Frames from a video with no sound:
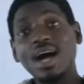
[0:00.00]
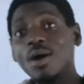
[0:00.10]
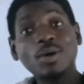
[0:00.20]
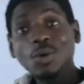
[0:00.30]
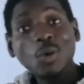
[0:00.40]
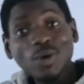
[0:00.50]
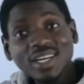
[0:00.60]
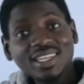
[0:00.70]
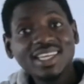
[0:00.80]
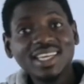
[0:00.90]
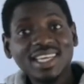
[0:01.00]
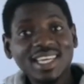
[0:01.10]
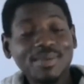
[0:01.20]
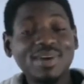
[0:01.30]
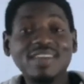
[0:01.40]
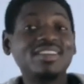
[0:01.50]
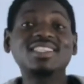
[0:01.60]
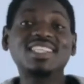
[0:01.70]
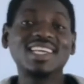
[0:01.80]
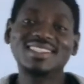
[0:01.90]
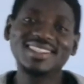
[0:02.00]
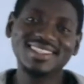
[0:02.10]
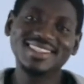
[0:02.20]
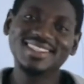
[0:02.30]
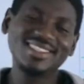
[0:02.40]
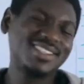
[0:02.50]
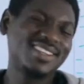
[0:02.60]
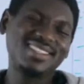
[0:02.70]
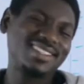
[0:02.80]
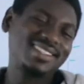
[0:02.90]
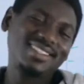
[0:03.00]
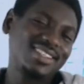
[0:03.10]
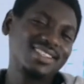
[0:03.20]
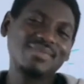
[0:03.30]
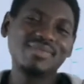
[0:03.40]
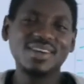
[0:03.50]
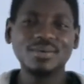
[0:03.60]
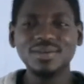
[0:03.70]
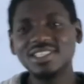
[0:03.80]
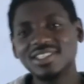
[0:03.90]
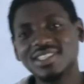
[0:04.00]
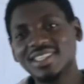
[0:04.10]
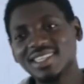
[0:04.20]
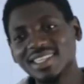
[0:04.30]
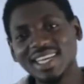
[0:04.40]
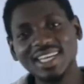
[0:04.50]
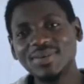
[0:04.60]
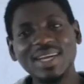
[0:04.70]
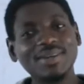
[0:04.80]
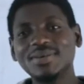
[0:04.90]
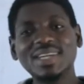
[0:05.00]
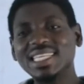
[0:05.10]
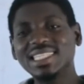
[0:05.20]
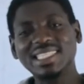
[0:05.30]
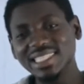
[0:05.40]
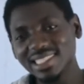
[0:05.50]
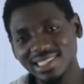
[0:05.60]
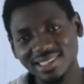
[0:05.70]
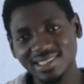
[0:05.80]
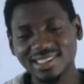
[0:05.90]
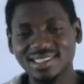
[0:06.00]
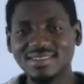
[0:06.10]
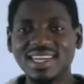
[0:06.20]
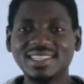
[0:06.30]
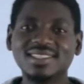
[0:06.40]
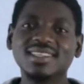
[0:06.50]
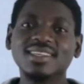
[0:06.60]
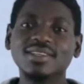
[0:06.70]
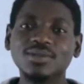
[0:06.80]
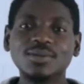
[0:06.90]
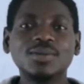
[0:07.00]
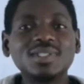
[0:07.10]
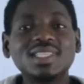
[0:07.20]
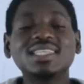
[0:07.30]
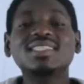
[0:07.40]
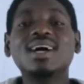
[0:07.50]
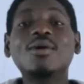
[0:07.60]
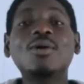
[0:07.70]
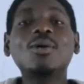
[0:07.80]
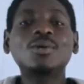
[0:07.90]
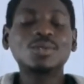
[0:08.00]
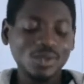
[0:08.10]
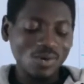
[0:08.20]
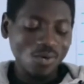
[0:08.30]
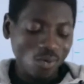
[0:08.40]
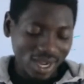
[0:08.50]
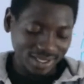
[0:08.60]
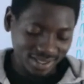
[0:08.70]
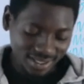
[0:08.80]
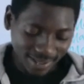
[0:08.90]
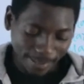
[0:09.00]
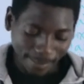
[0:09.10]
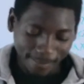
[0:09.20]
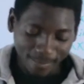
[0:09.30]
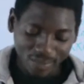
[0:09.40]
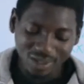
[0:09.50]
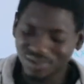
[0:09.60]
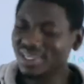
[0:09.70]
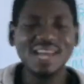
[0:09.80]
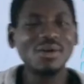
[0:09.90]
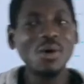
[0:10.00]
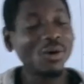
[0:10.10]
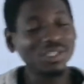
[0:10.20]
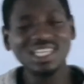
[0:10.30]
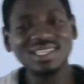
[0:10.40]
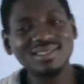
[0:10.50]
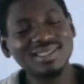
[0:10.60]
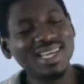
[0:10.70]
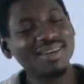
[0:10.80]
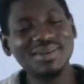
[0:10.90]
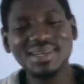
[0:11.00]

own a private jet. It's just a mere wish. I know I don't really need it, right? So those things are called wants. So they are not urgent, they are not